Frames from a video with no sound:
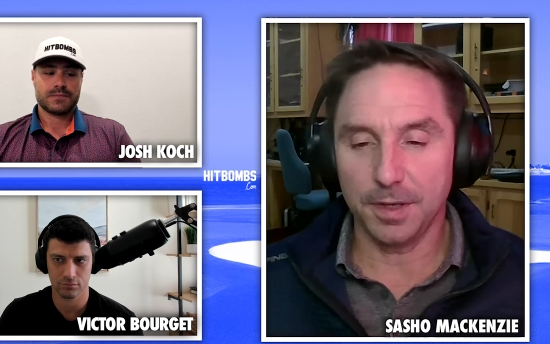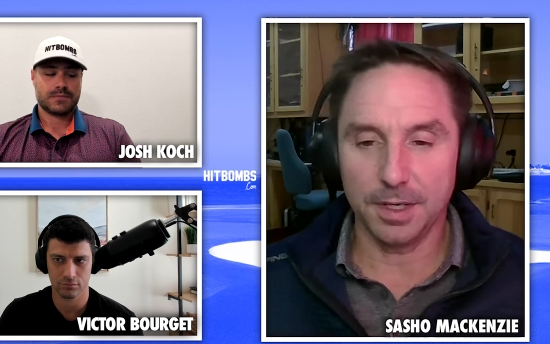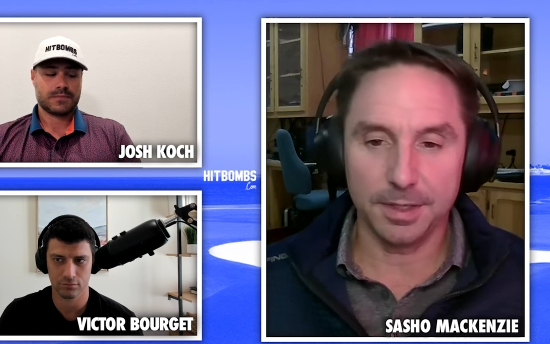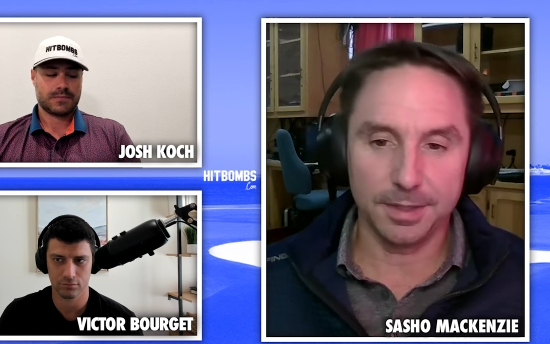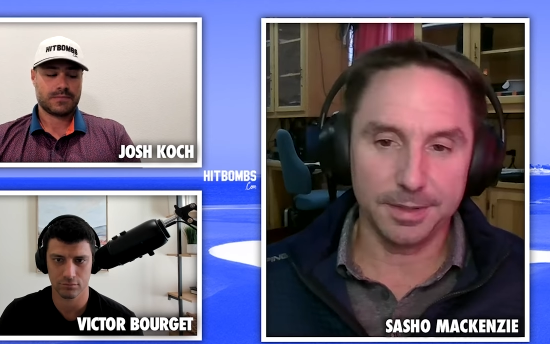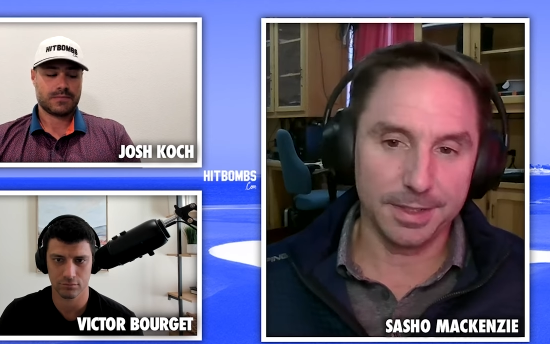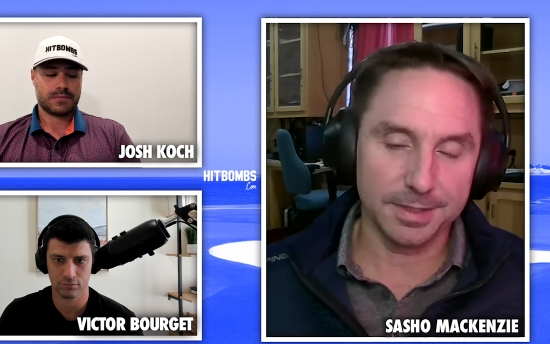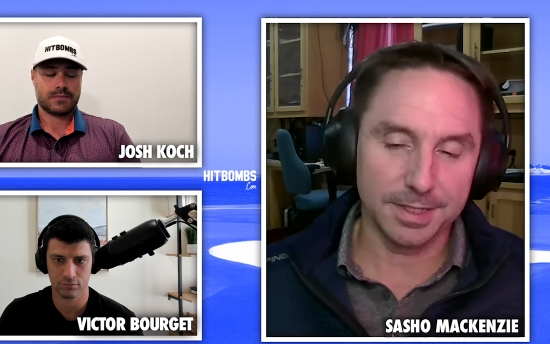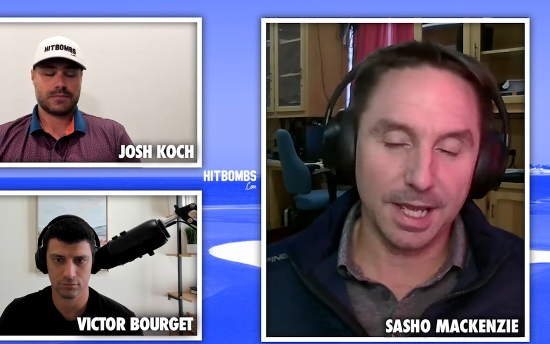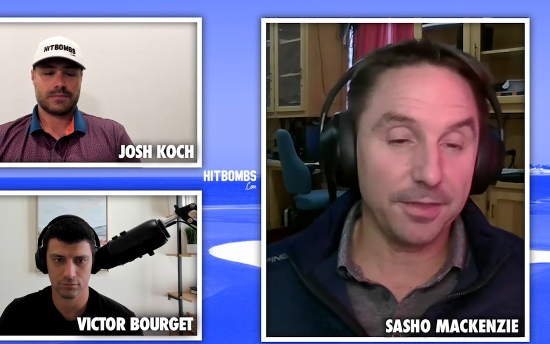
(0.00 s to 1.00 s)
Speaker 1: uh,
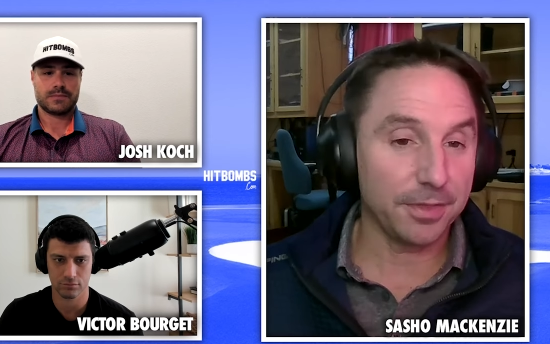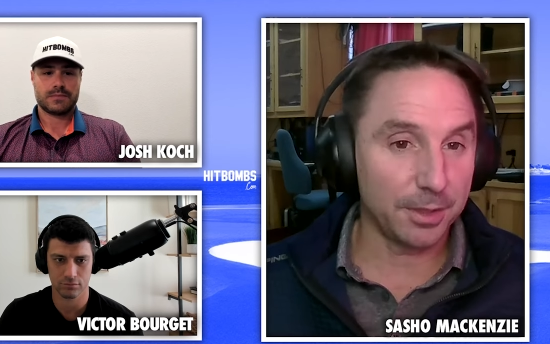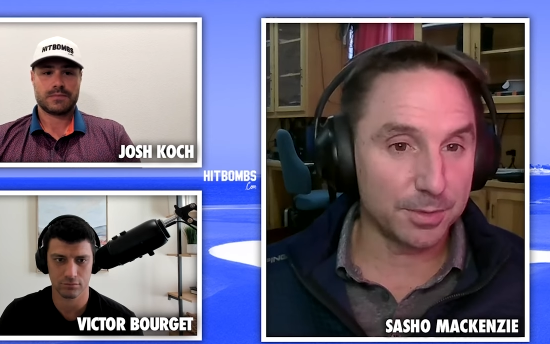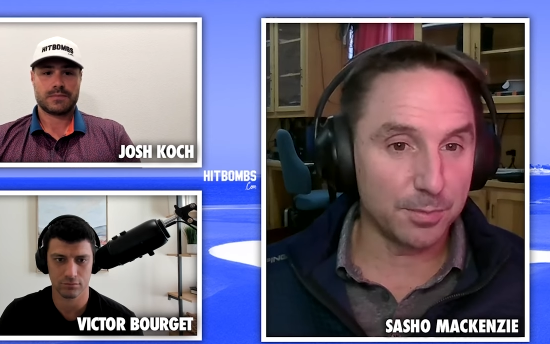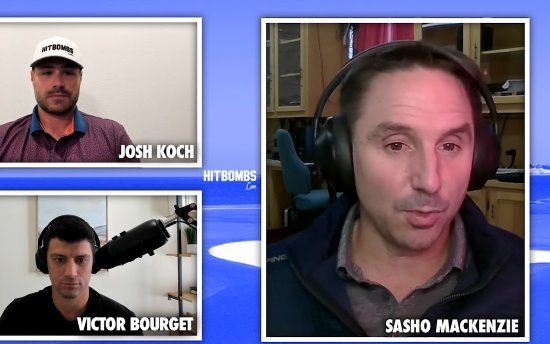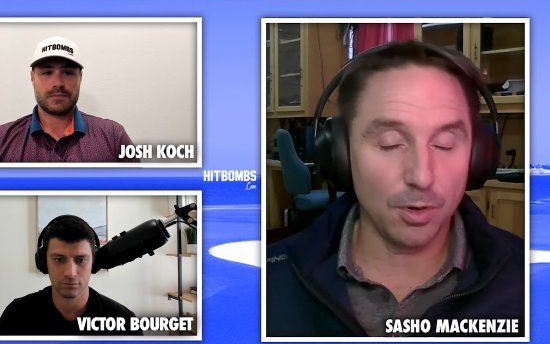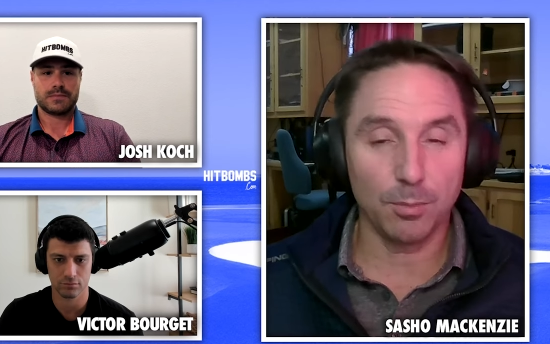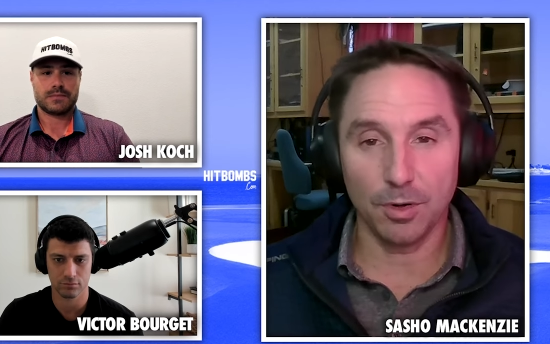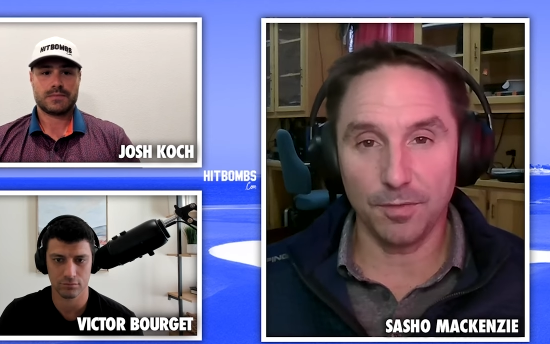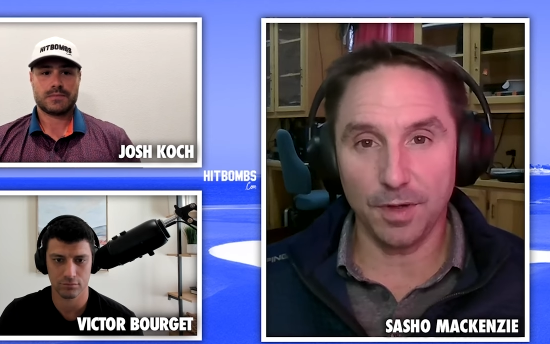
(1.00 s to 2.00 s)
as an athlete was
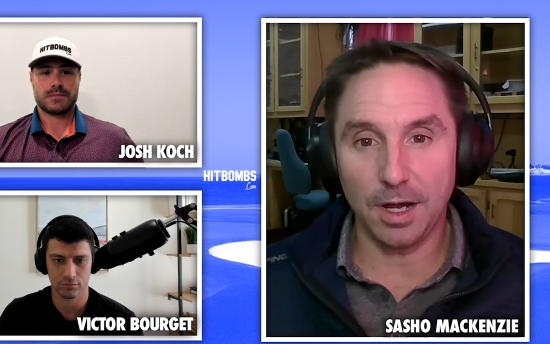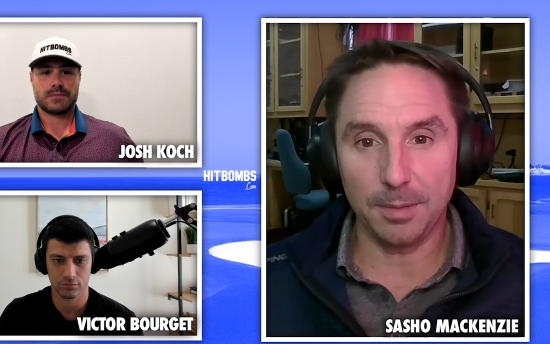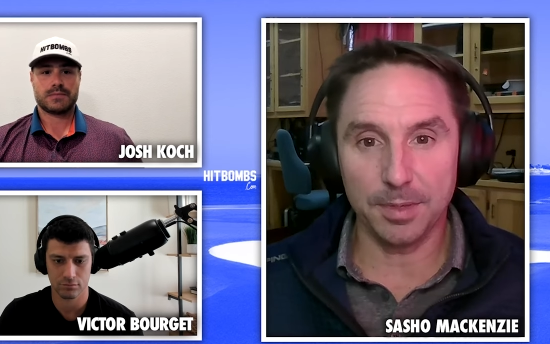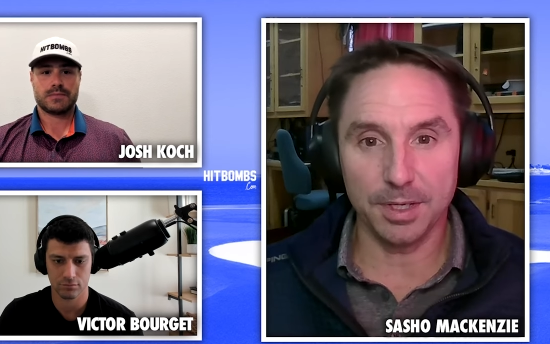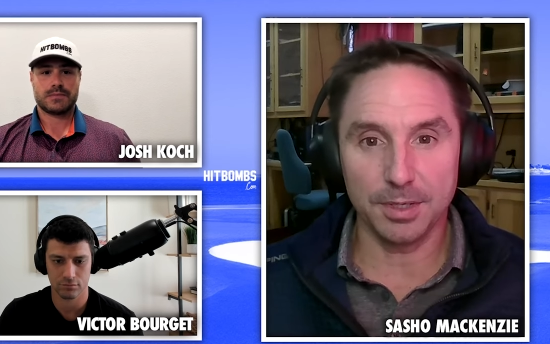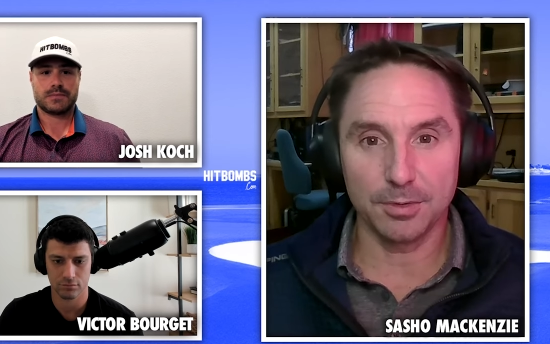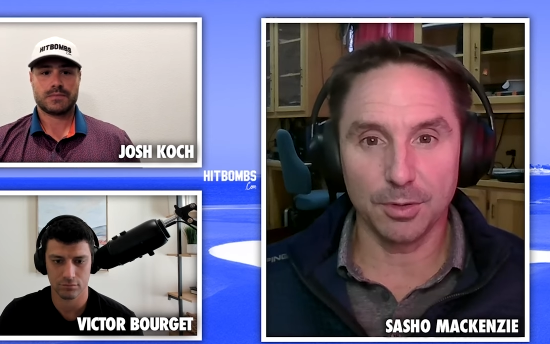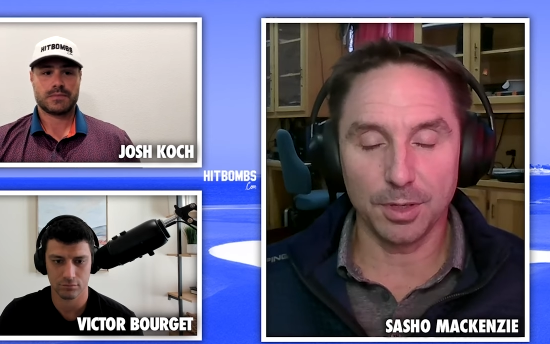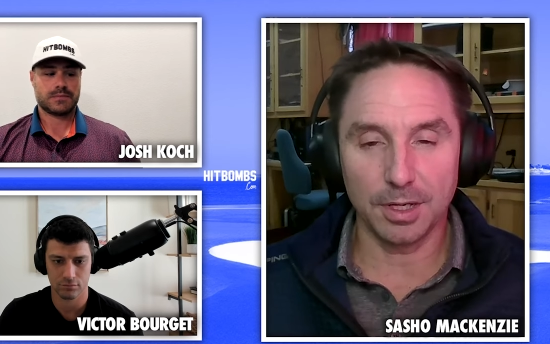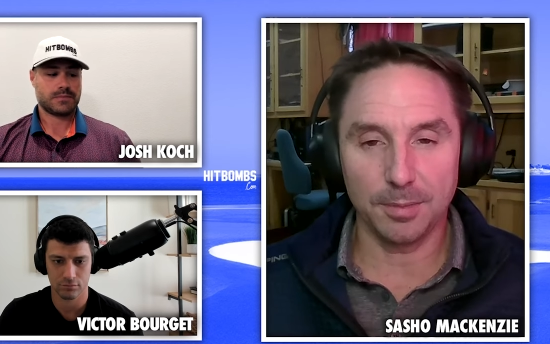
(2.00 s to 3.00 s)
more, more of a hobby
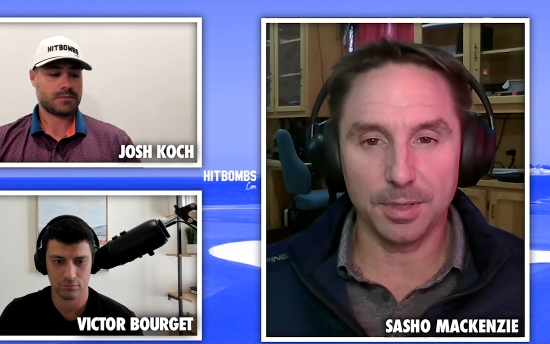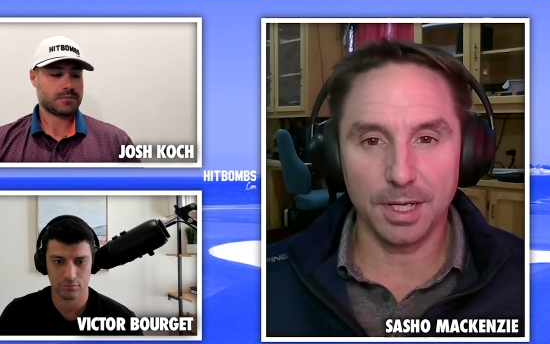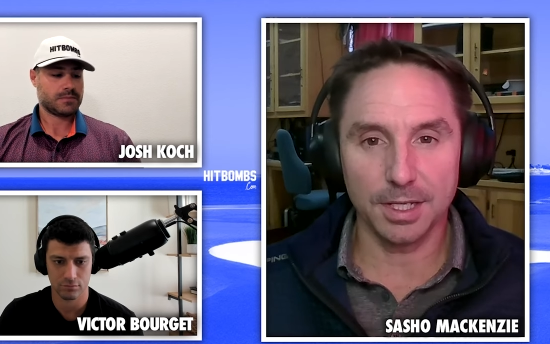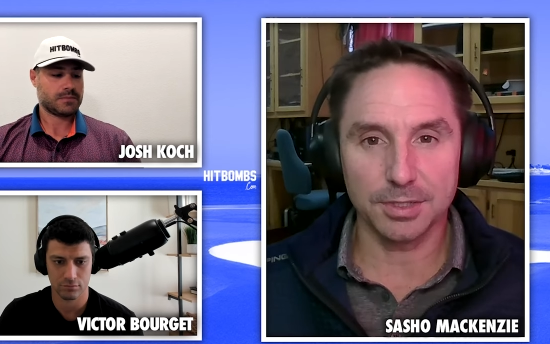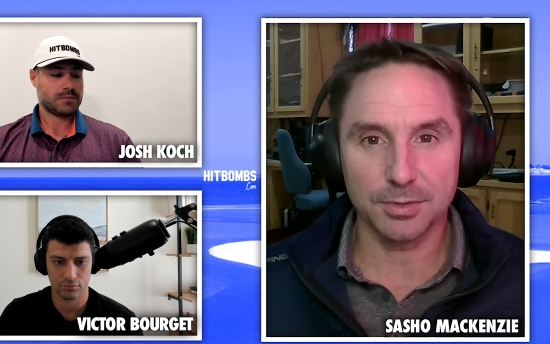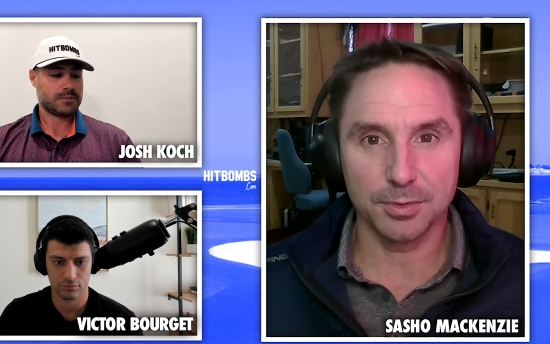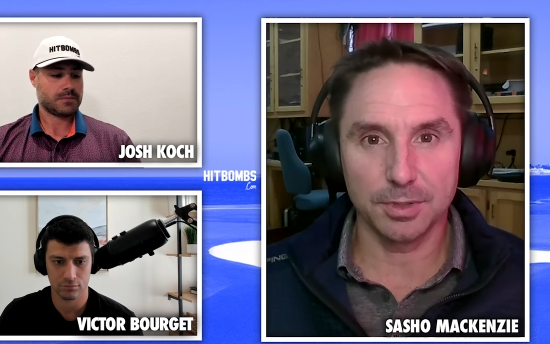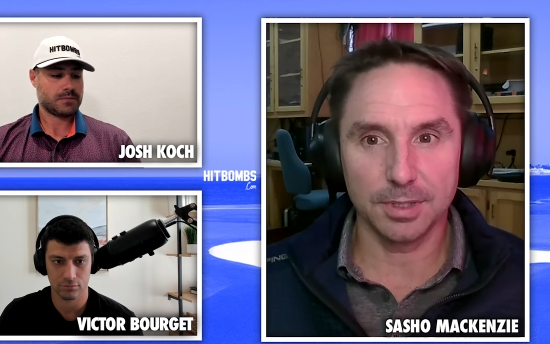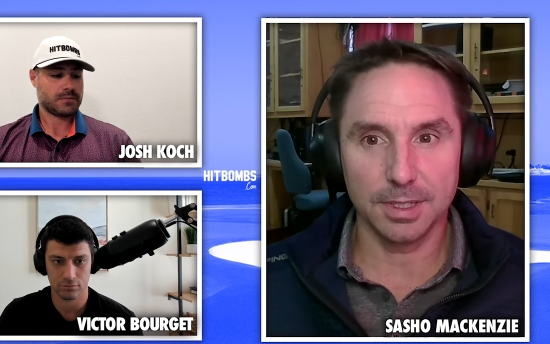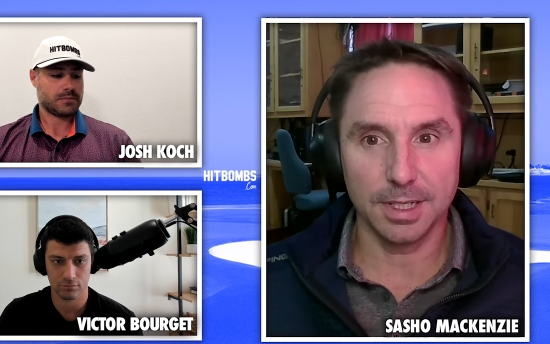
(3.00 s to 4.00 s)
growing up in high
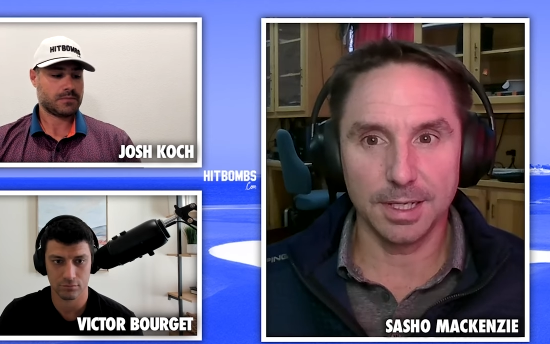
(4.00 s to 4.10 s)
school.